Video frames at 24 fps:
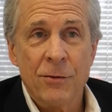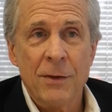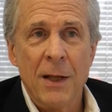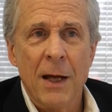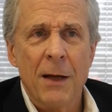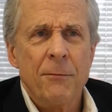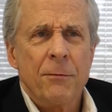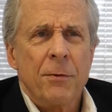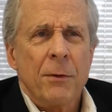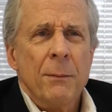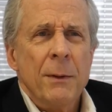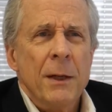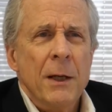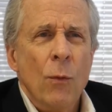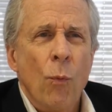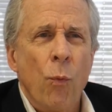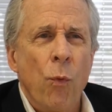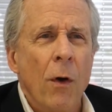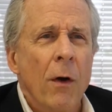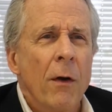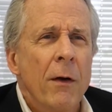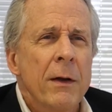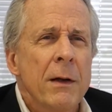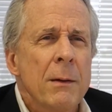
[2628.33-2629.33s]
Not for me
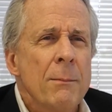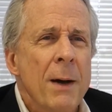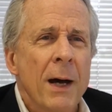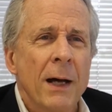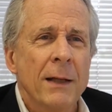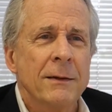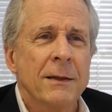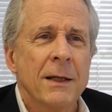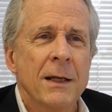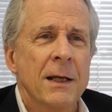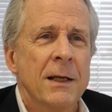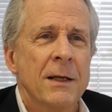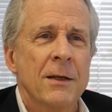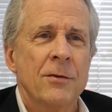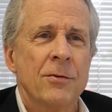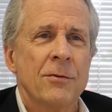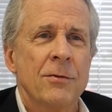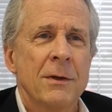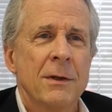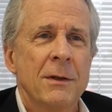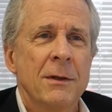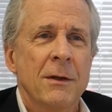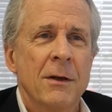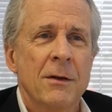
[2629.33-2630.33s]
worried about the
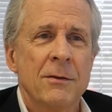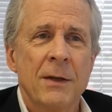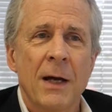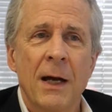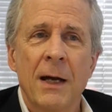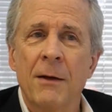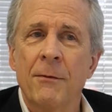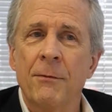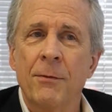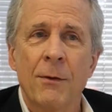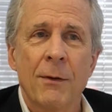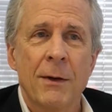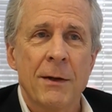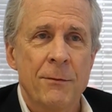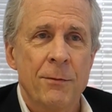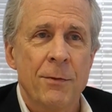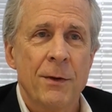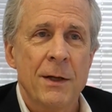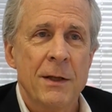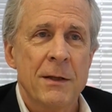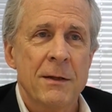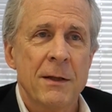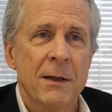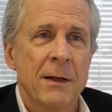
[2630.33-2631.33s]
industry, because I have great
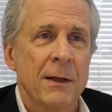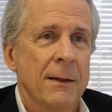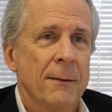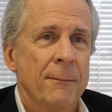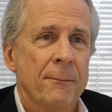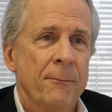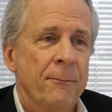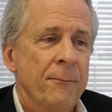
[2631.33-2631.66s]
faith in it.